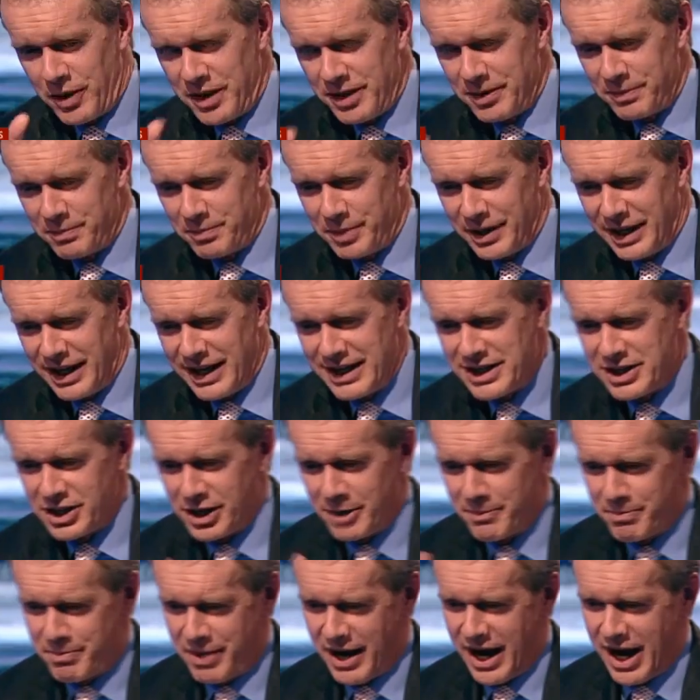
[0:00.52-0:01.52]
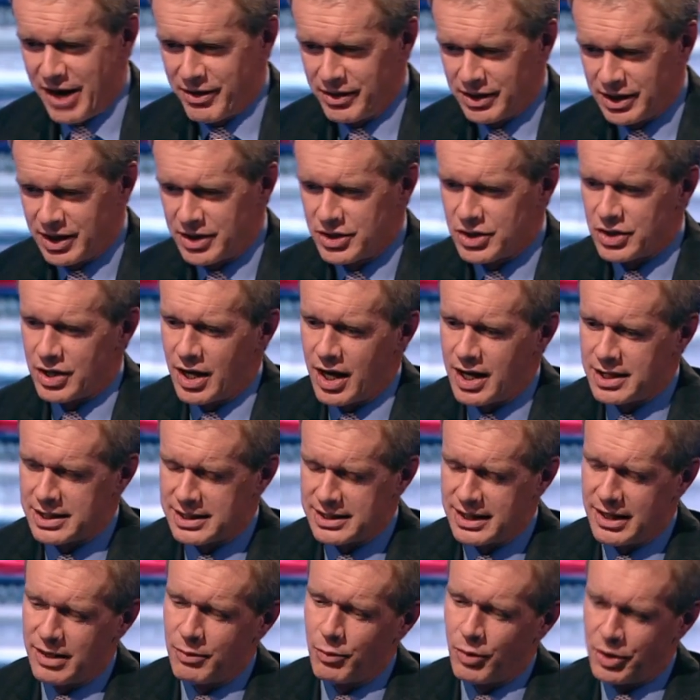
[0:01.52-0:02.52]
want to begin to compare and
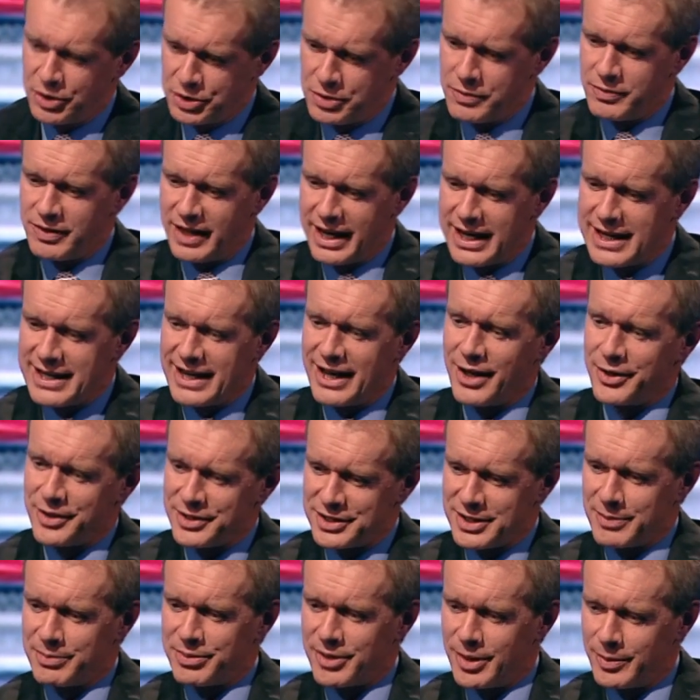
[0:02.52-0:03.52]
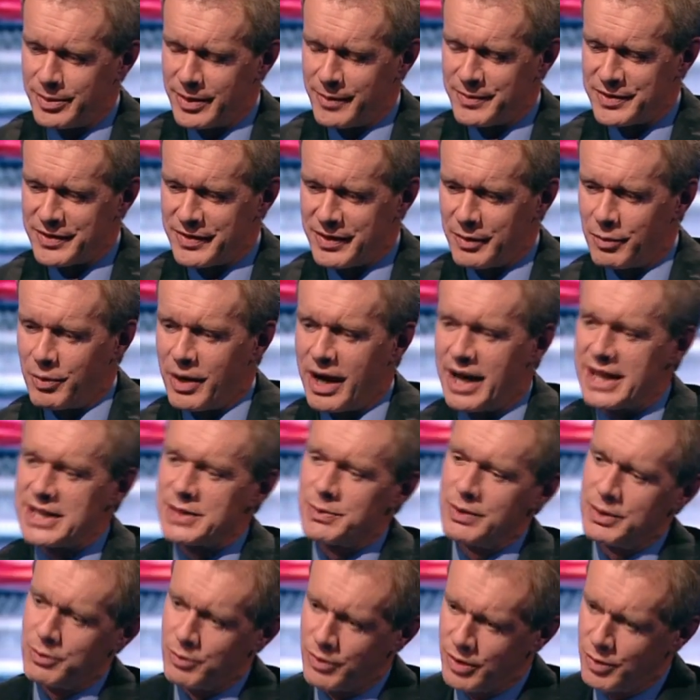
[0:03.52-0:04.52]
contrast now what you've laid out as the problems of the West with